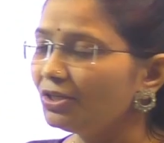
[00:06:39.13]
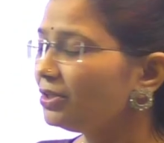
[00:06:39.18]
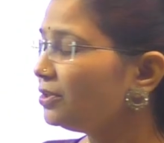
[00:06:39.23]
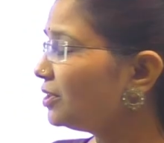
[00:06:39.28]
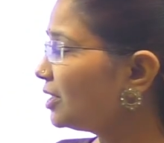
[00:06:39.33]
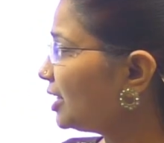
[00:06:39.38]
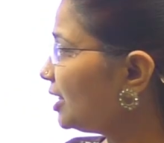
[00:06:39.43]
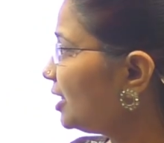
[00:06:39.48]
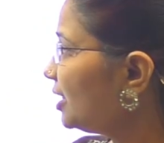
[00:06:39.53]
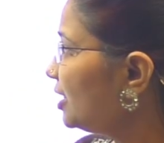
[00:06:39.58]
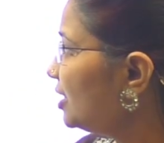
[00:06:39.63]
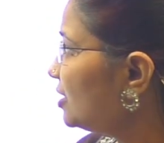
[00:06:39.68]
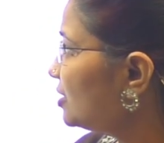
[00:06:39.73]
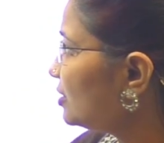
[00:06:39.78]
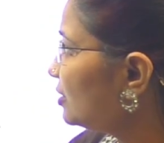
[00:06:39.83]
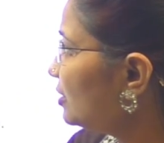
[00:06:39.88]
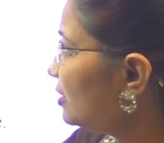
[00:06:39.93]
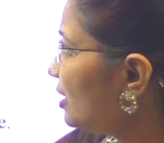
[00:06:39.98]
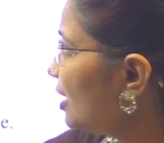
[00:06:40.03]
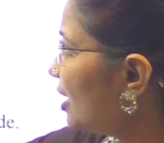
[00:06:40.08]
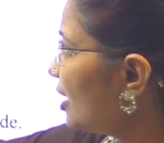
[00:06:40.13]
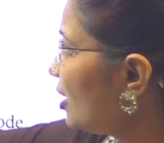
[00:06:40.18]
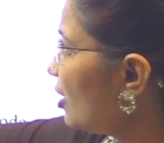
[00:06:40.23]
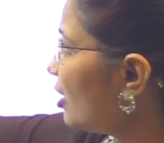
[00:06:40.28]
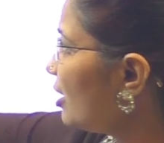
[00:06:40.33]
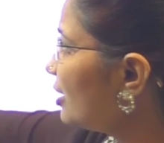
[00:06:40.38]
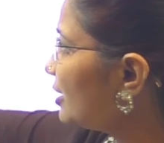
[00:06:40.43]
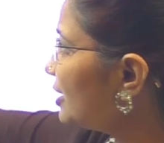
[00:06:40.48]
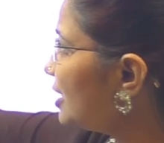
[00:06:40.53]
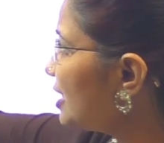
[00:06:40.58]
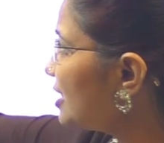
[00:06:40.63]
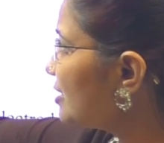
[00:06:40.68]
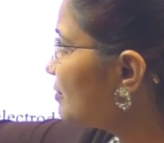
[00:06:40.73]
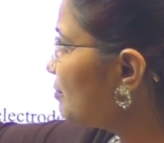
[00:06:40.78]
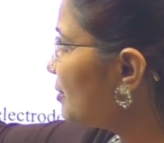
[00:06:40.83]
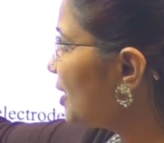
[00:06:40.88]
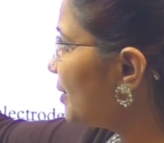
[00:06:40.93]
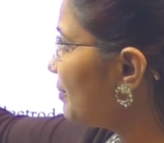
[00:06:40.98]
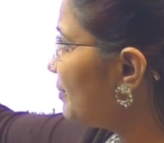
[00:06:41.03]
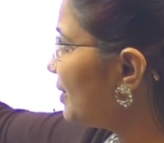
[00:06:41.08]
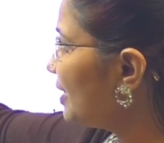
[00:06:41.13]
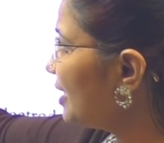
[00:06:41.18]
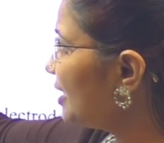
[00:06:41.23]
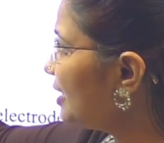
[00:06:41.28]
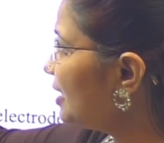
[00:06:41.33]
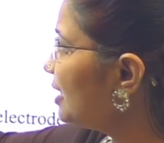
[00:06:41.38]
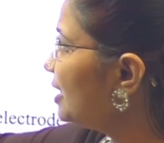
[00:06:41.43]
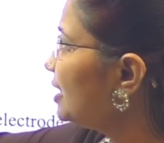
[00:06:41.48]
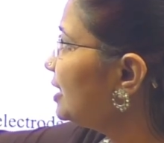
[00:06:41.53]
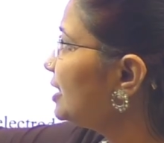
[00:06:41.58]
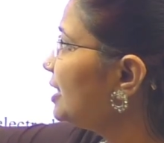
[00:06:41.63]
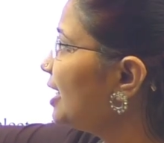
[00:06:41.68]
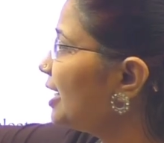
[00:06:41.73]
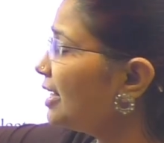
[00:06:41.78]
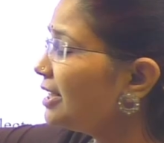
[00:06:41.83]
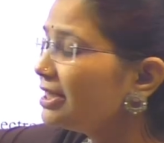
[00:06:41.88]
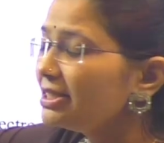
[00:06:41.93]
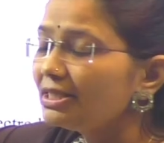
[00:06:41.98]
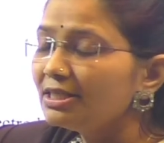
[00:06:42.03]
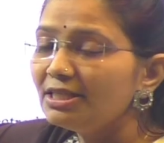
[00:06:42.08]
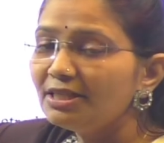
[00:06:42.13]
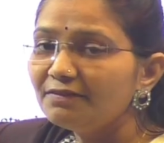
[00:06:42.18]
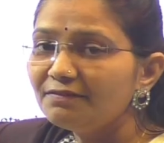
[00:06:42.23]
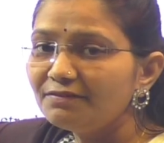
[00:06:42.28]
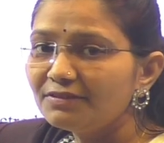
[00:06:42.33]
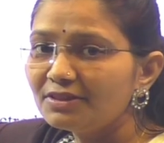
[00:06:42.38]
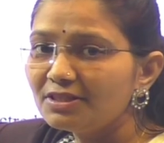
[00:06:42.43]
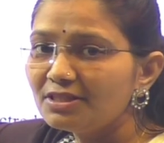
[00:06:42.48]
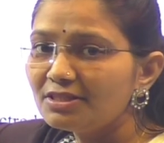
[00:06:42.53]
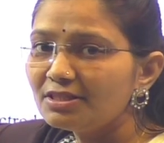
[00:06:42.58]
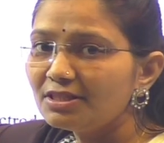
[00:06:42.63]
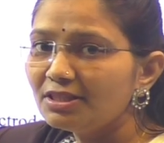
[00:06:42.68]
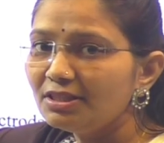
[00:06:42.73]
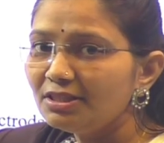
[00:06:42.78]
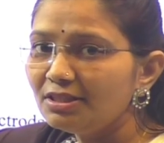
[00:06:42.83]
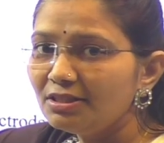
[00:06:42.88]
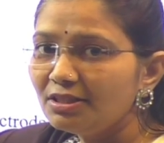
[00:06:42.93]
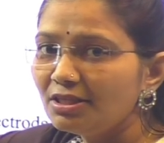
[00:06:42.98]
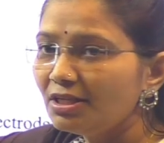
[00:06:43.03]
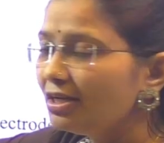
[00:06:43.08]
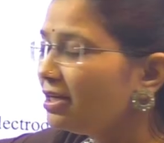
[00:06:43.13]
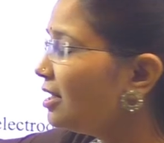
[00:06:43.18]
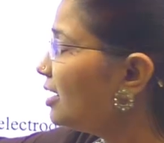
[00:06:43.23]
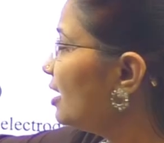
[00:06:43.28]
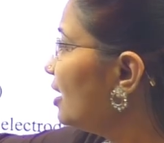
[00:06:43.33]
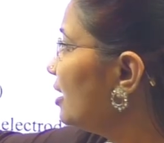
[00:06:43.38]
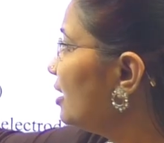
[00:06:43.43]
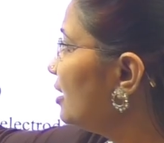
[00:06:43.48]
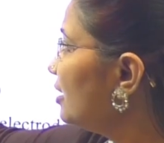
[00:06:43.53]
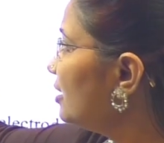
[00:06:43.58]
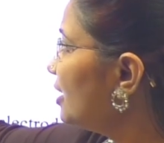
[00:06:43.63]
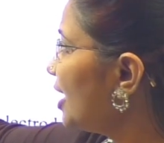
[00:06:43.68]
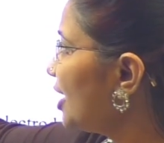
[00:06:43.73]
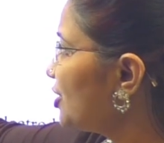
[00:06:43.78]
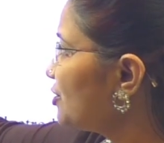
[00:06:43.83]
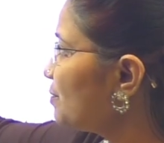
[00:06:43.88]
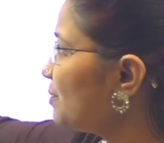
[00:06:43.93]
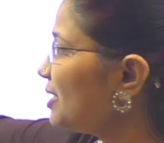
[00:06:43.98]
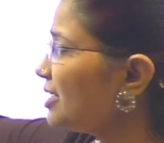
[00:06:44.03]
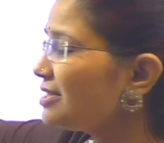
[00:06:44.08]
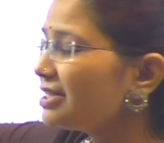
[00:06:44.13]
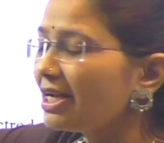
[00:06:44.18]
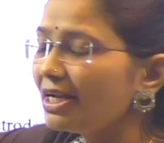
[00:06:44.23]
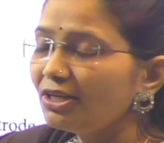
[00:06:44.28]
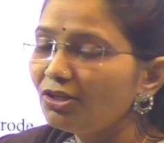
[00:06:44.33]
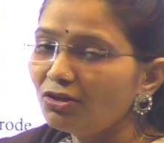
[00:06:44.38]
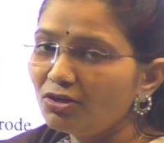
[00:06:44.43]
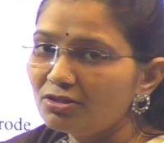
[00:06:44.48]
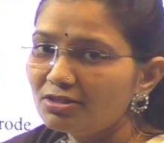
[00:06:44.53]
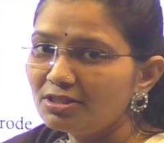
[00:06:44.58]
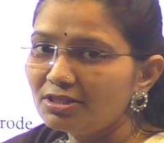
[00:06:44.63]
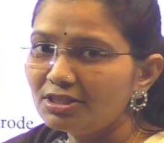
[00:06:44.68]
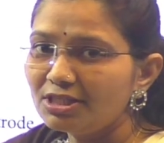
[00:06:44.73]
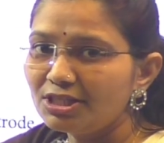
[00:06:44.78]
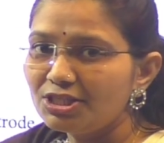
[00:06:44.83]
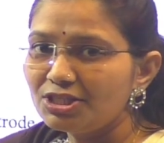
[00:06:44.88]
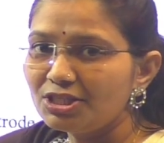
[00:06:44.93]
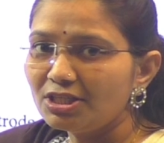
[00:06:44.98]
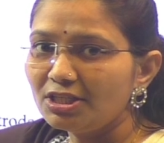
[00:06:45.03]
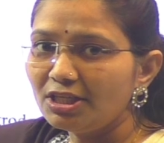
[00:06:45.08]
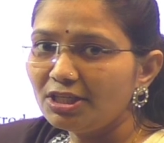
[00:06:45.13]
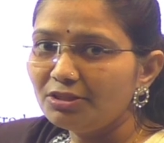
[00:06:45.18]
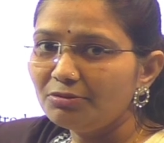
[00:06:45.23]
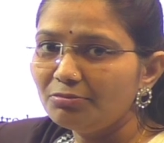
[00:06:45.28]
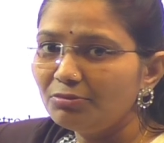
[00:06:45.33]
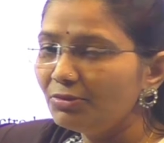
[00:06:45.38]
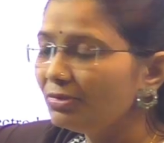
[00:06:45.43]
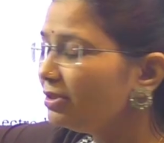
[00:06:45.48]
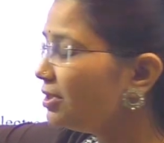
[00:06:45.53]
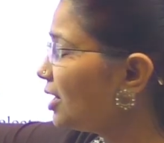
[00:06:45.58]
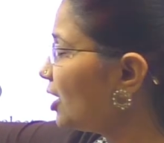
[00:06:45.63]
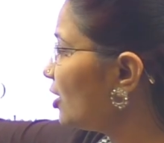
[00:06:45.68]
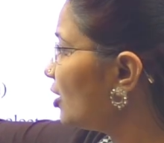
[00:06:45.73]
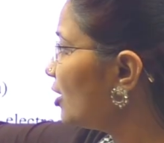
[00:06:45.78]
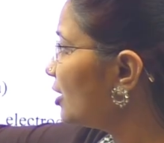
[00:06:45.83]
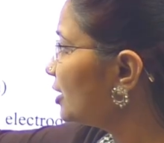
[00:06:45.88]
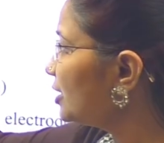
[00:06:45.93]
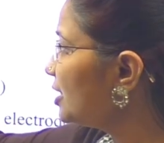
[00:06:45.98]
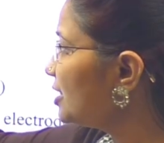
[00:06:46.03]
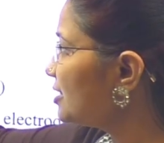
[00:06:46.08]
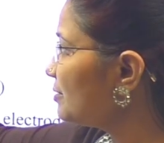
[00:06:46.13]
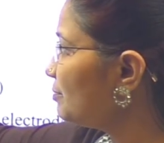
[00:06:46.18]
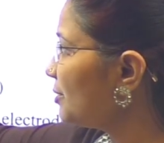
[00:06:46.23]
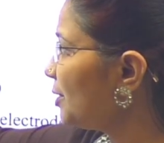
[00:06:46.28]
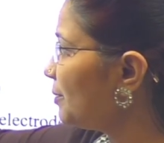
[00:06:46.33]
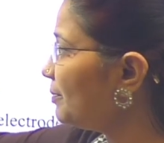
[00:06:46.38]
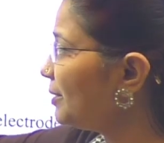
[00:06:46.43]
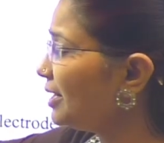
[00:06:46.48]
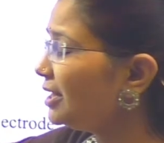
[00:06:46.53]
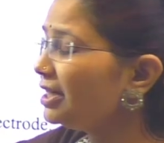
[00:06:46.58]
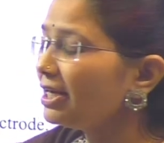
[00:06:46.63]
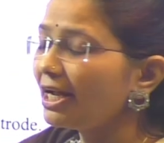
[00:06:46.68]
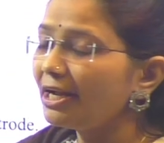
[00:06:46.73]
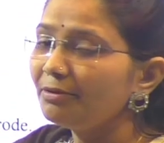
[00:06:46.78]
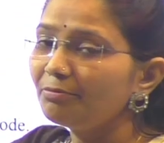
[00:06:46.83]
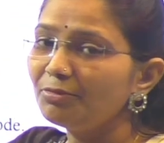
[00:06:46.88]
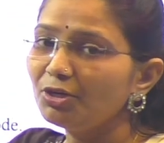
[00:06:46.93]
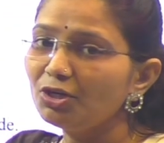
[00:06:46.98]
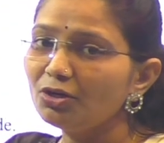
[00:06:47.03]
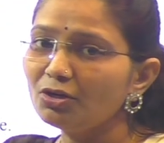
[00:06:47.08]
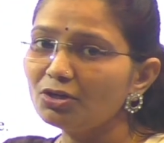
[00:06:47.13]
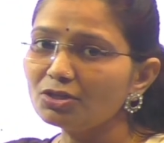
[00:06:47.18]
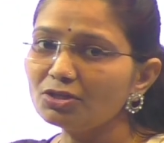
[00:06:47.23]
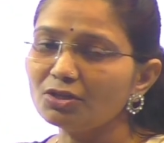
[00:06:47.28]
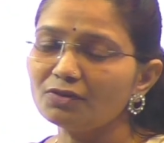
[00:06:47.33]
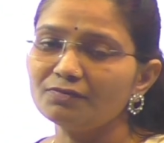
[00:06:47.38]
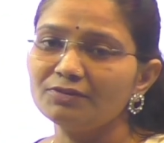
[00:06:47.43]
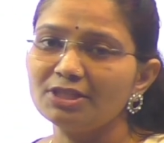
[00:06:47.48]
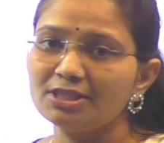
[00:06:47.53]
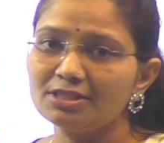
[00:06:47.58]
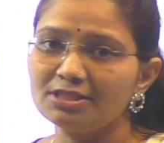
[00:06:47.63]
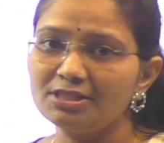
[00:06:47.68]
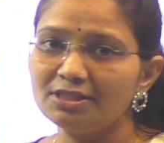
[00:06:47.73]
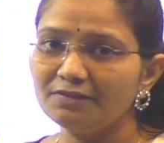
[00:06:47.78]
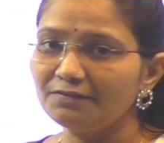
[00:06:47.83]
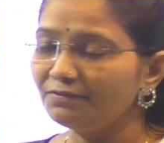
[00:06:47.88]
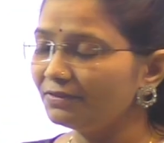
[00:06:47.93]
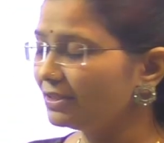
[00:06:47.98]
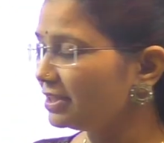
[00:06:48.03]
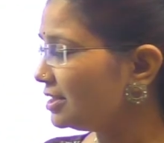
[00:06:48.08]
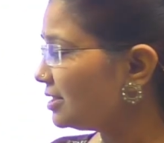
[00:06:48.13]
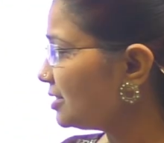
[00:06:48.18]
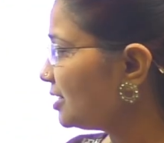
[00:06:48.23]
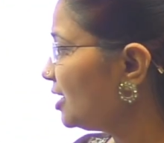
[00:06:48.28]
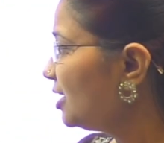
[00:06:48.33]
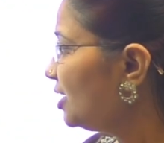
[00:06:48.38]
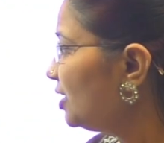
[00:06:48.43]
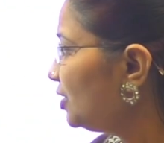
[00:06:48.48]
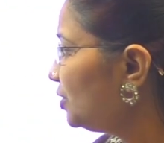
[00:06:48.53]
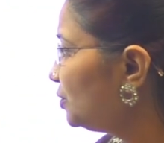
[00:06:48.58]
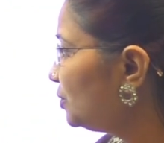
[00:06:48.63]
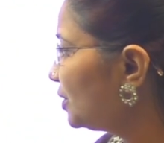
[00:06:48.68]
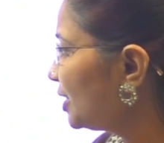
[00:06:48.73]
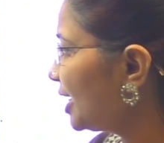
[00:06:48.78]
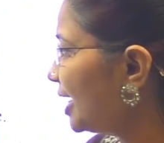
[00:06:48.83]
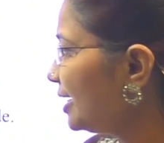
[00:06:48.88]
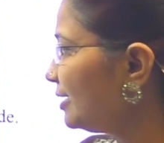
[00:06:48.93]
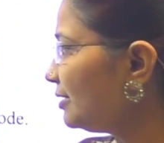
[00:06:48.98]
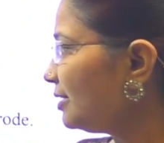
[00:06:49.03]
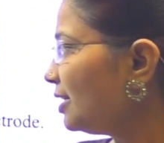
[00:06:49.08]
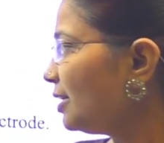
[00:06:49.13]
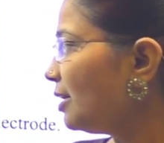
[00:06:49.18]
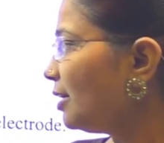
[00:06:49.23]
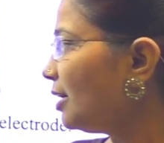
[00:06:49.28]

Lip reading: Okay, so along this membrane there is a difference in H plus ion concentration in along this membrane, and because of this difference you can